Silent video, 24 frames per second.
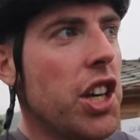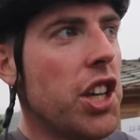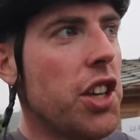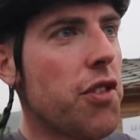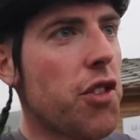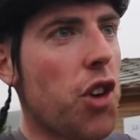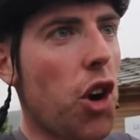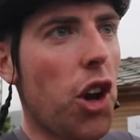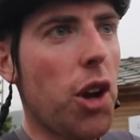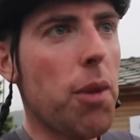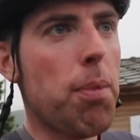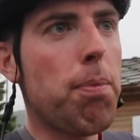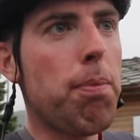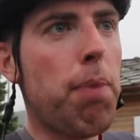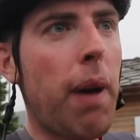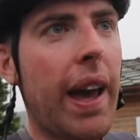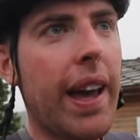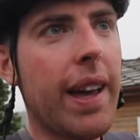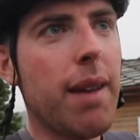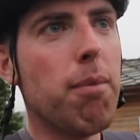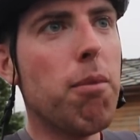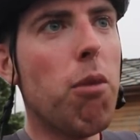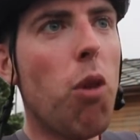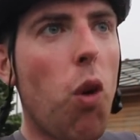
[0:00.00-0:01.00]
you've got to
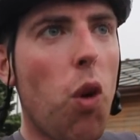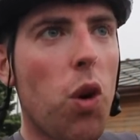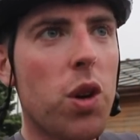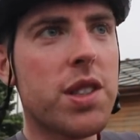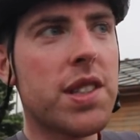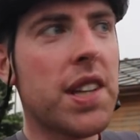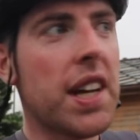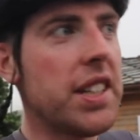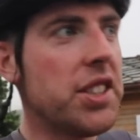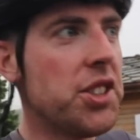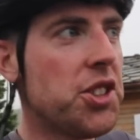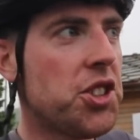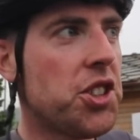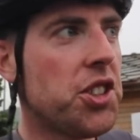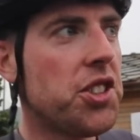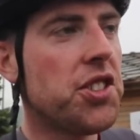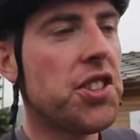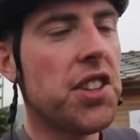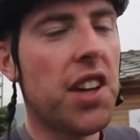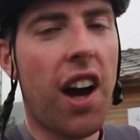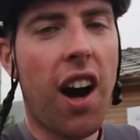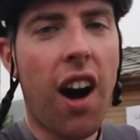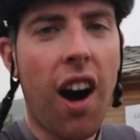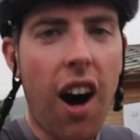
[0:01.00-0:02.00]
pay more attention
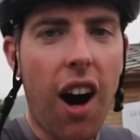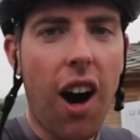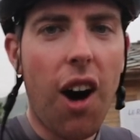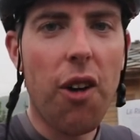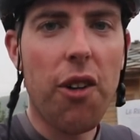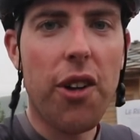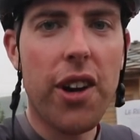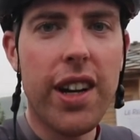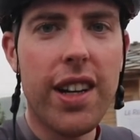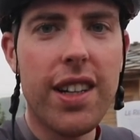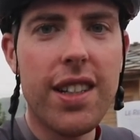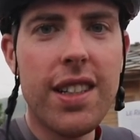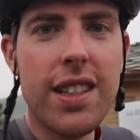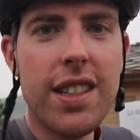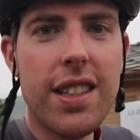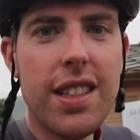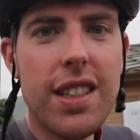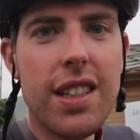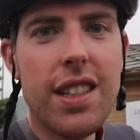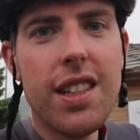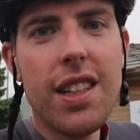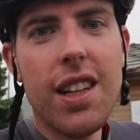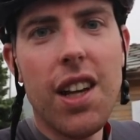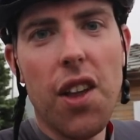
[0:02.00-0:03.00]
to your heart
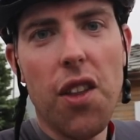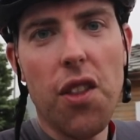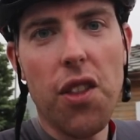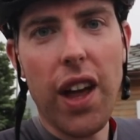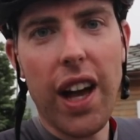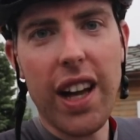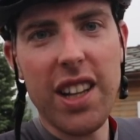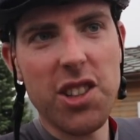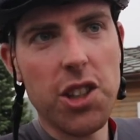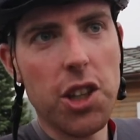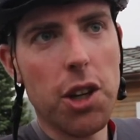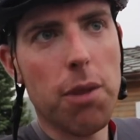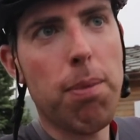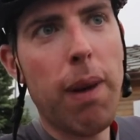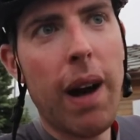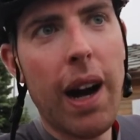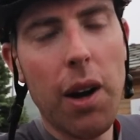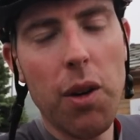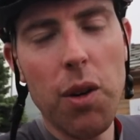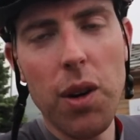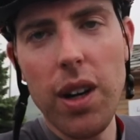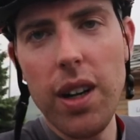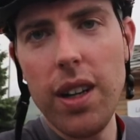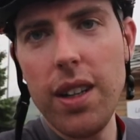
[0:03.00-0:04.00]
rate than your
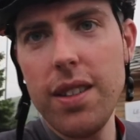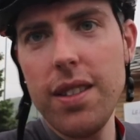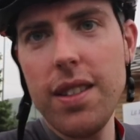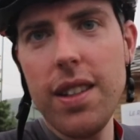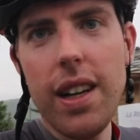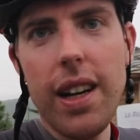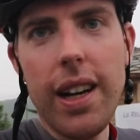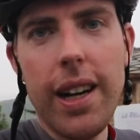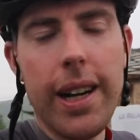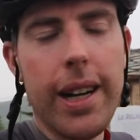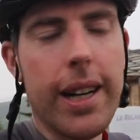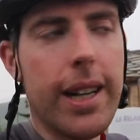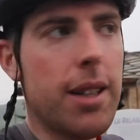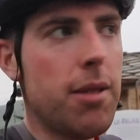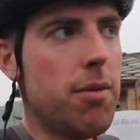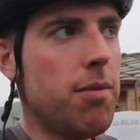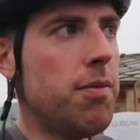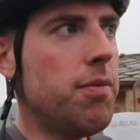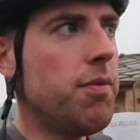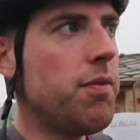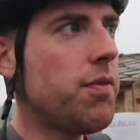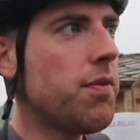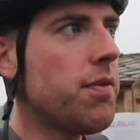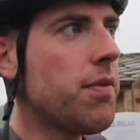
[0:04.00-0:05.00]
power.
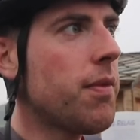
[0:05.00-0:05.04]
Um,